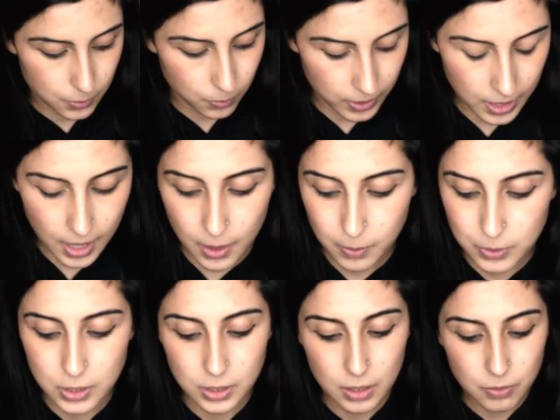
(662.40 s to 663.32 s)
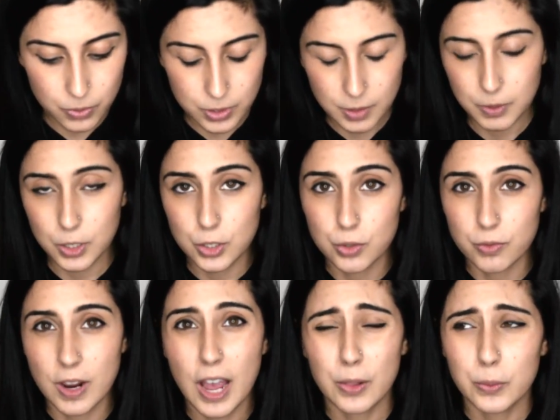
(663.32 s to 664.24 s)
when I was looking for something to do
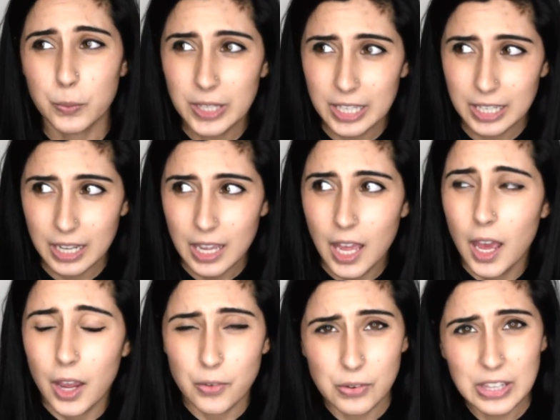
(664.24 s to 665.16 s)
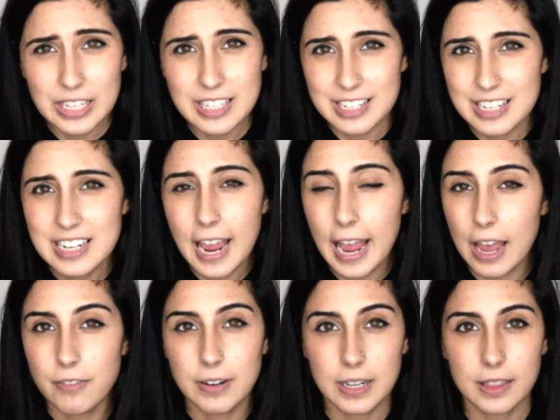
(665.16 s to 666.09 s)
for Halloween, I realized I didn't
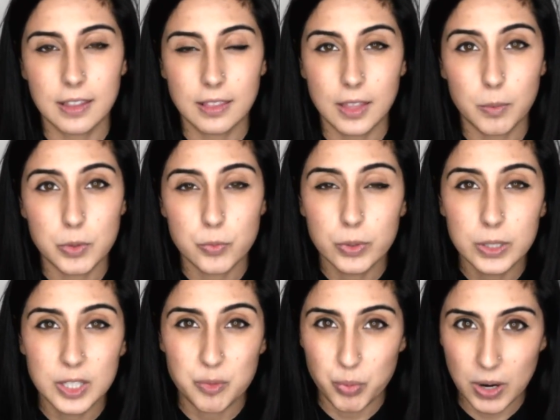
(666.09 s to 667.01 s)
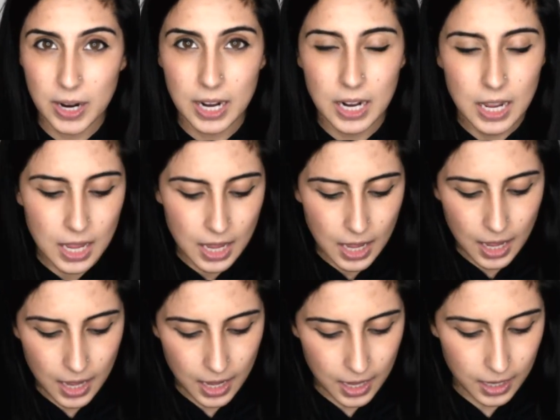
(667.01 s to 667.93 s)
have anything that was really bright,
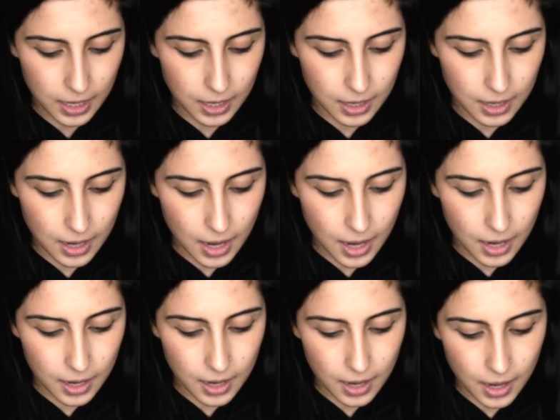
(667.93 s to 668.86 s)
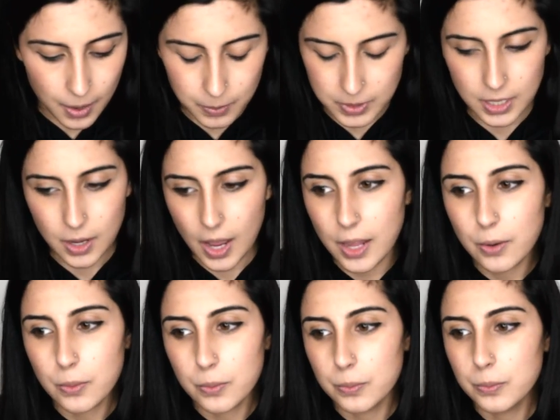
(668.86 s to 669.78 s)
and I was like, I
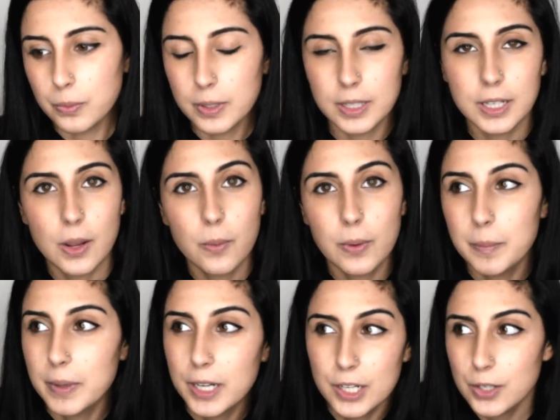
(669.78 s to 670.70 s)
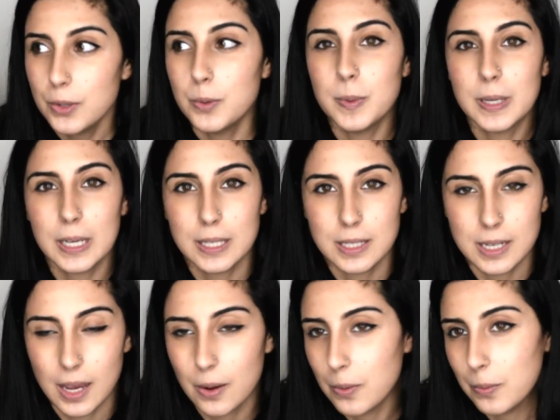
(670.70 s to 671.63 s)
don't really know what I'm gonna do, because
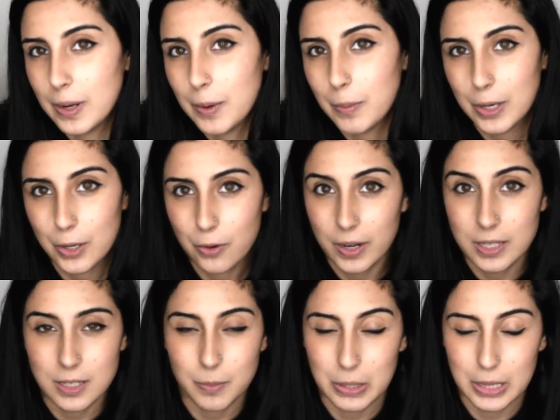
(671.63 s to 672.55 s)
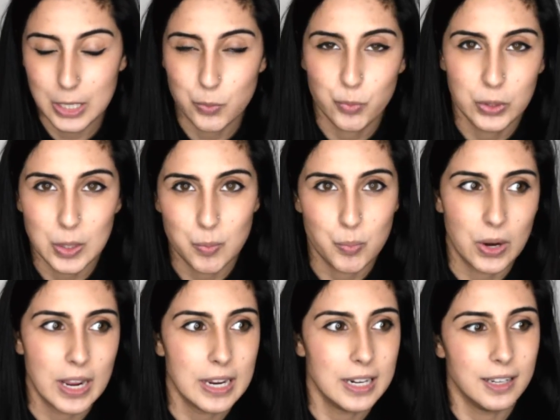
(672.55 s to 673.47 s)
now when I want to create something that's really
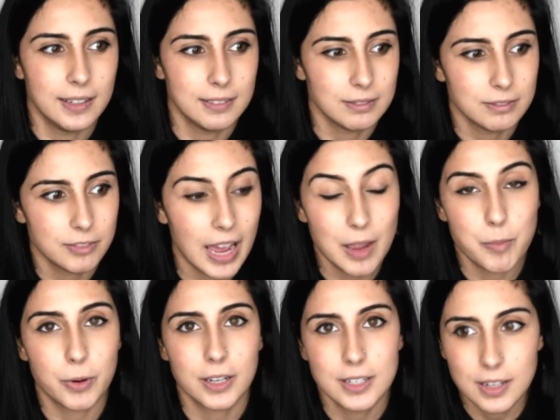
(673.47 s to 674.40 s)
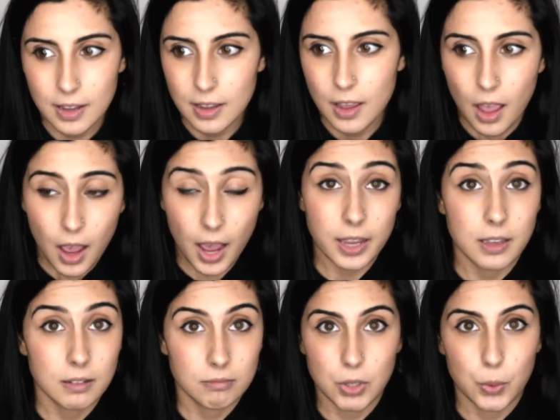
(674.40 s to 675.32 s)
bright and vibrant,
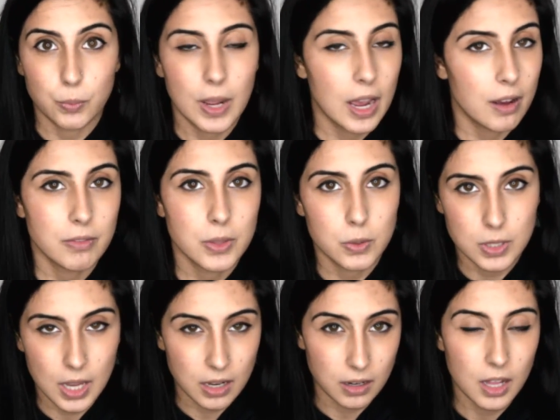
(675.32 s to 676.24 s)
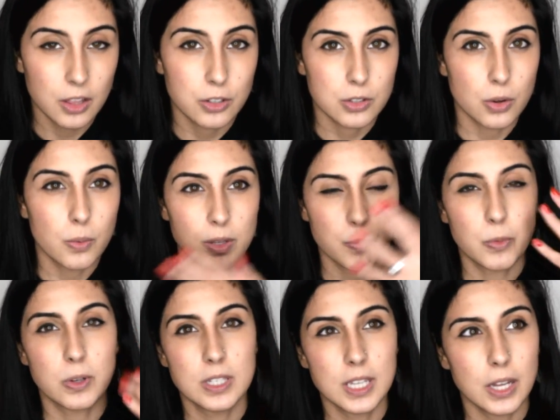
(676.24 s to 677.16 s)
I don't have those kind of colors. They're always
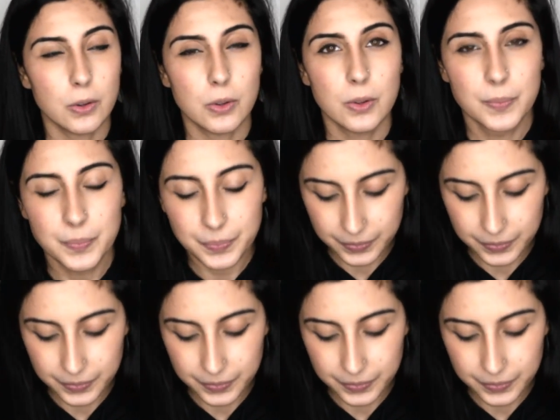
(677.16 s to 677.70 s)
more subtle.